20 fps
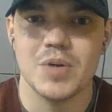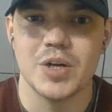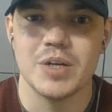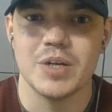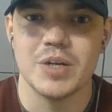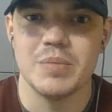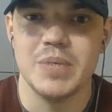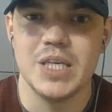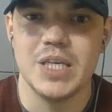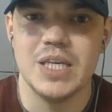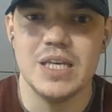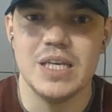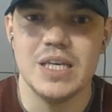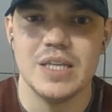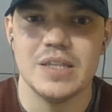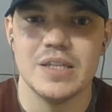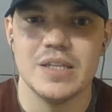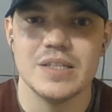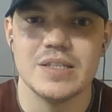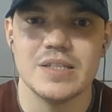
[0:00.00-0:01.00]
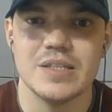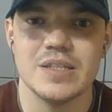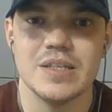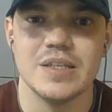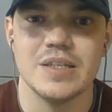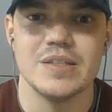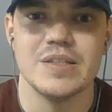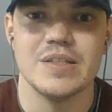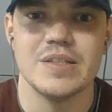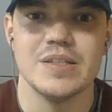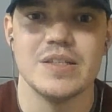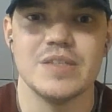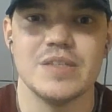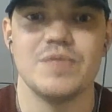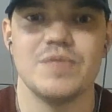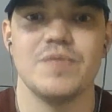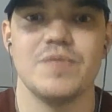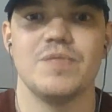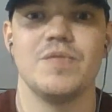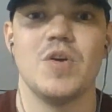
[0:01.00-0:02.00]
going to be key in this as
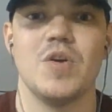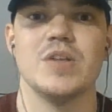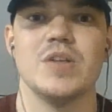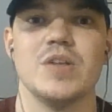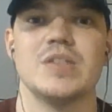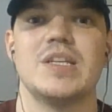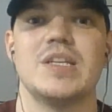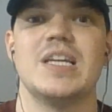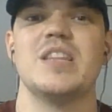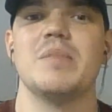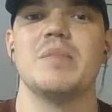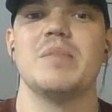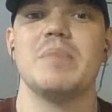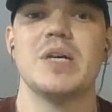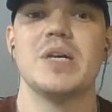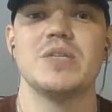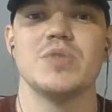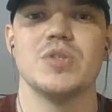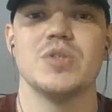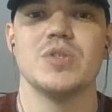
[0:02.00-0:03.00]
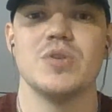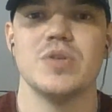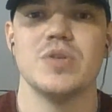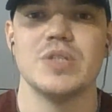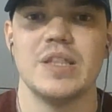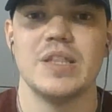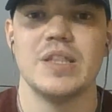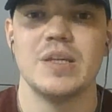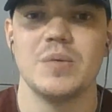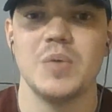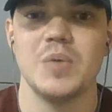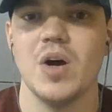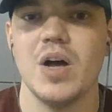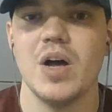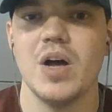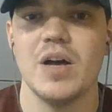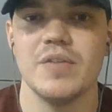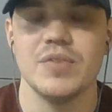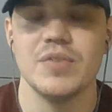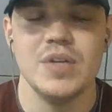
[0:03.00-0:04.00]
far as getting the best results. I think we all
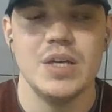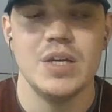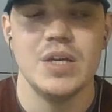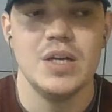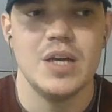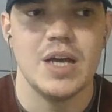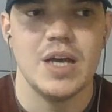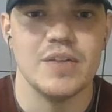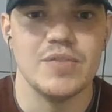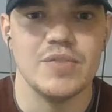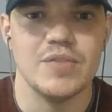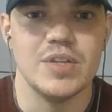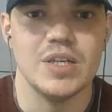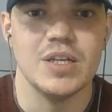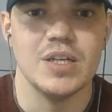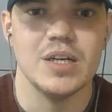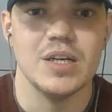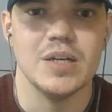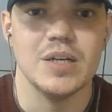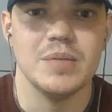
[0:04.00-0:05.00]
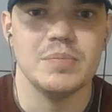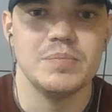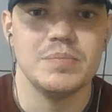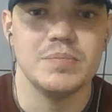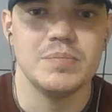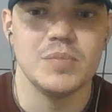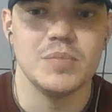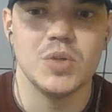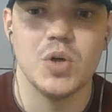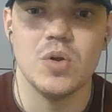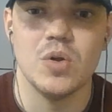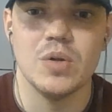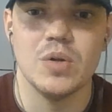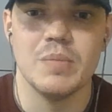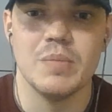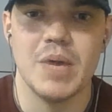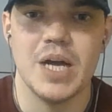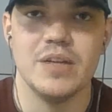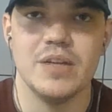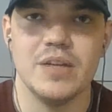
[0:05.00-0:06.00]
have the goal in
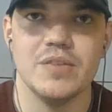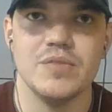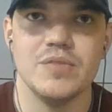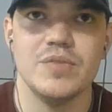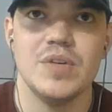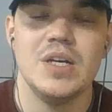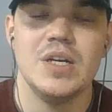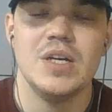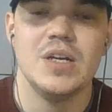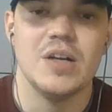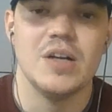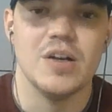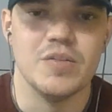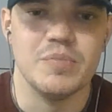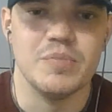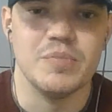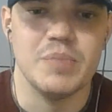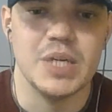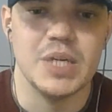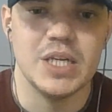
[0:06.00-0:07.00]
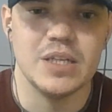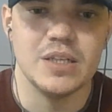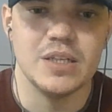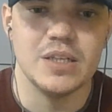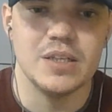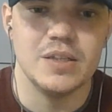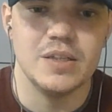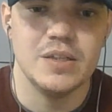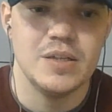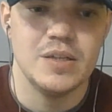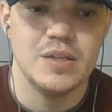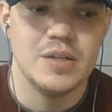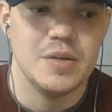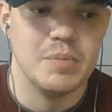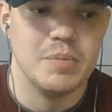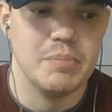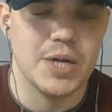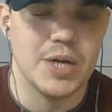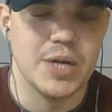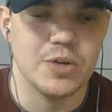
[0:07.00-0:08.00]
mind of being
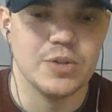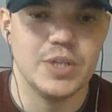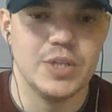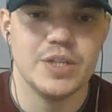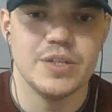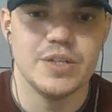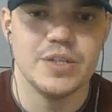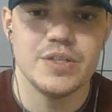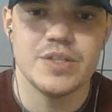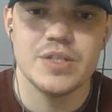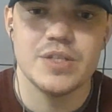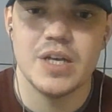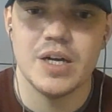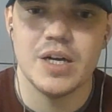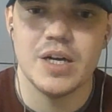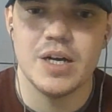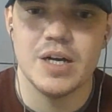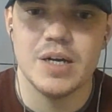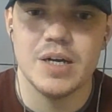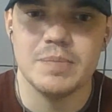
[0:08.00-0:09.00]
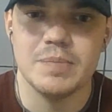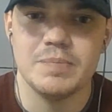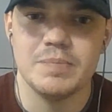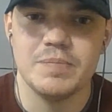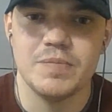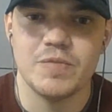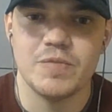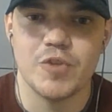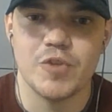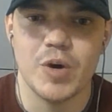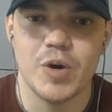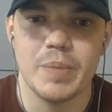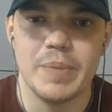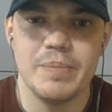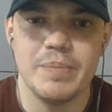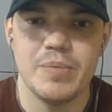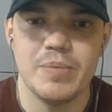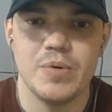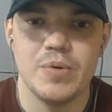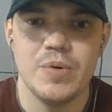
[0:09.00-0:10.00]
better leaders for our
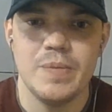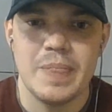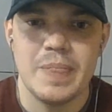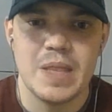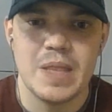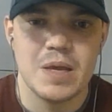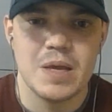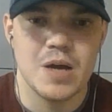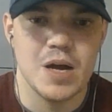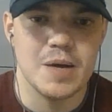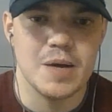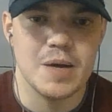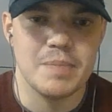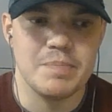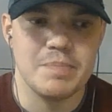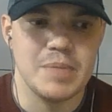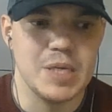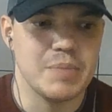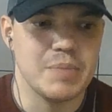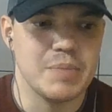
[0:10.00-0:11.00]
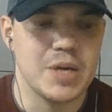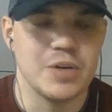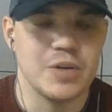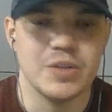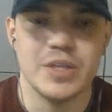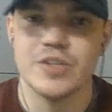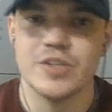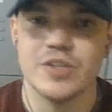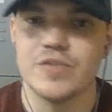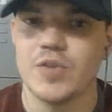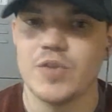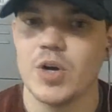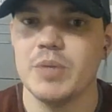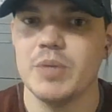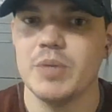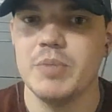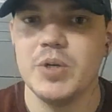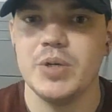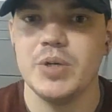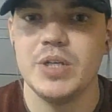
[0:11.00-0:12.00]
people, being better leaders for our
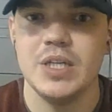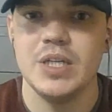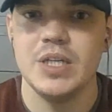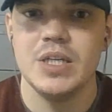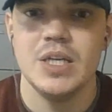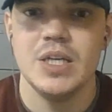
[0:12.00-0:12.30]
community,